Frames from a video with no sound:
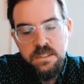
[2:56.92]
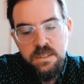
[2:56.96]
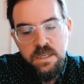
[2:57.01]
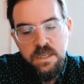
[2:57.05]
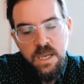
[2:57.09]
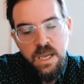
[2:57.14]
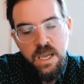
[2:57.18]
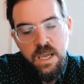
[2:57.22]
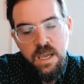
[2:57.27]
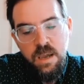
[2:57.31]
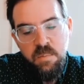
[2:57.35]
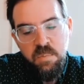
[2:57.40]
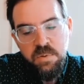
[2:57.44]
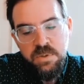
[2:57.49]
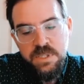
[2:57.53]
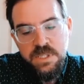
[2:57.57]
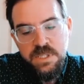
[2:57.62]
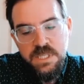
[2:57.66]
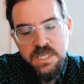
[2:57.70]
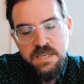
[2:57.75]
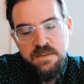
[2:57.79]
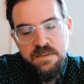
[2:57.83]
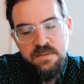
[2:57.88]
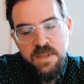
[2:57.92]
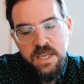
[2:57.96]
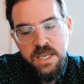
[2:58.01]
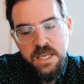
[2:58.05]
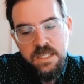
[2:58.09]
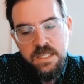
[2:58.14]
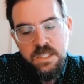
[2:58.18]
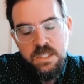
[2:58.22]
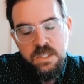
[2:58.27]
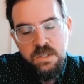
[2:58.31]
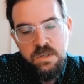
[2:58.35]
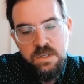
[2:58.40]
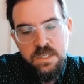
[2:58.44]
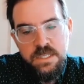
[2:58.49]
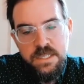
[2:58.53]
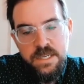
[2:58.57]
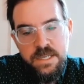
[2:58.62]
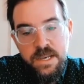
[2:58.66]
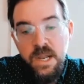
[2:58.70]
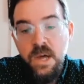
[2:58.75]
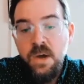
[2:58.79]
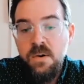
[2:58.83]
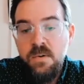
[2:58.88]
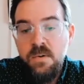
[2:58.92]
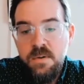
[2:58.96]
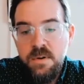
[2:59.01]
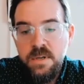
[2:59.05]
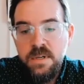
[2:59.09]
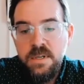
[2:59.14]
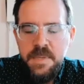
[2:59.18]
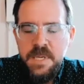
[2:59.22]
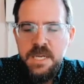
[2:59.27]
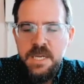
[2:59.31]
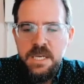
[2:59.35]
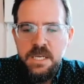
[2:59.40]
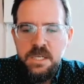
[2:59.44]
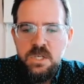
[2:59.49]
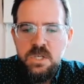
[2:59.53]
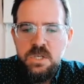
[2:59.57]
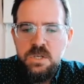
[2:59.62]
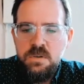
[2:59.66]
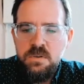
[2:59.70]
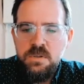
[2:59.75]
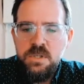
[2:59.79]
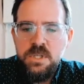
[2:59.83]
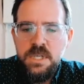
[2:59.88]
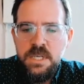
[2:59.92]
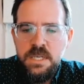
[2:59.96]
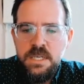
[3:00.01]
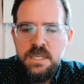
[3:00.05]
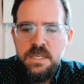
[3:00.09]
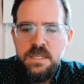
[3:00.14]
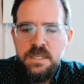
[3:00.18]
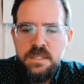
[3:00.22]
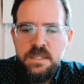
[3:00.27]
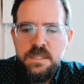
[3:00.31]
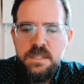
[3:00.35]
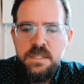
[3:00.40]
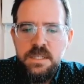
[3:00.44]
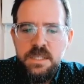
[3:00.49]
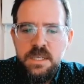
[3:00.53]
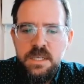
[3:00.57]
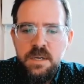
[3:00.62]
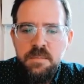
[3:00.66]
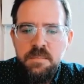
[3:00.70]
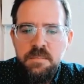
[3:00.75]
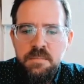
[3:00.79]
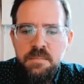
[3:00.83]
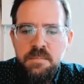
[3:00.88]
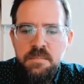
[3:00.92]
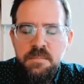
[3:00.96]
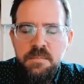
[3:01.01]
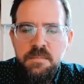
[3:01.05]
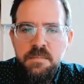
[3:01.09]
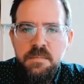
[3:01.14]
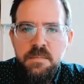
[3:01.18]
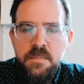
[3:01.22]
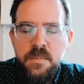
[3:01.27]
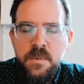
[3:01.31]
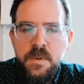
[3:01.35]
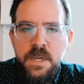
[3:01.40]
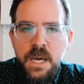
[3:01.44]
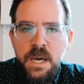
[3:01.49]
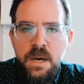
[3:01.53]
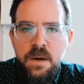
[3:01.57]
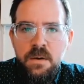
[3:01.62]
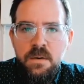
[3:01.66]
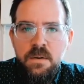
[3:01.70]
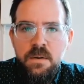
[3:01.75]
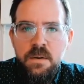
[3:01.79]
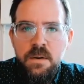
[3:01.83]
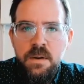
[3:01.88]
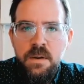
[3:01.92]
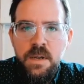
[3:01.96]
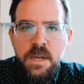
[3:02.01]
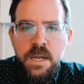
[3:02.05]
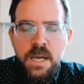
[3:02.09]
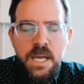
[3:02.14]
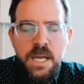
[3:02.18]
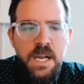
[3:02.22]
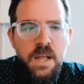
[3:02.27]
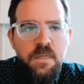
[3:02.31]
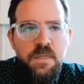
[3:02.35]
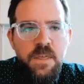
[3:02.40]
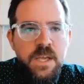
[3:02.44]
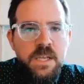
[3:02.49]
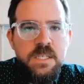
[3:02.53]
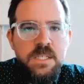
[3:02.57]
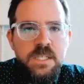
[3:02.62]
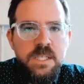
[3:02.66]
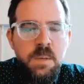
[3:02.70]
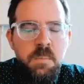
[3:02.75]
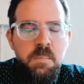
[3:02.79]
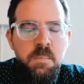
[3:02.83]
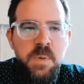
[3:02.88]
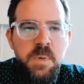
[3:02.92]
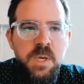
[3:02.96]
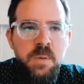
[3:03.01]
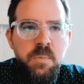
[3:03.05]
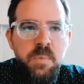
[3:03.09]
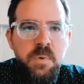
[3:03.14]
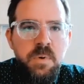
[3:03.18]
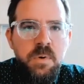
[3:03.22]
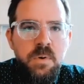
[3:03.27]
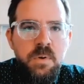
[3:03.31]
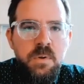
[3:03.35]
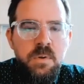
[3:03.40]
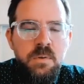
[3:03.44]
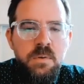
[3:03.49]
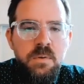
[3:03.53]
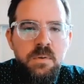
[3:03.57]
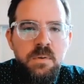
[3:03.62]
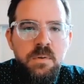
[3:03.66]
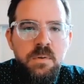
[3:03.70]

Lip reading: I perceive the answer is a no, it issues in some doubt. And I think some people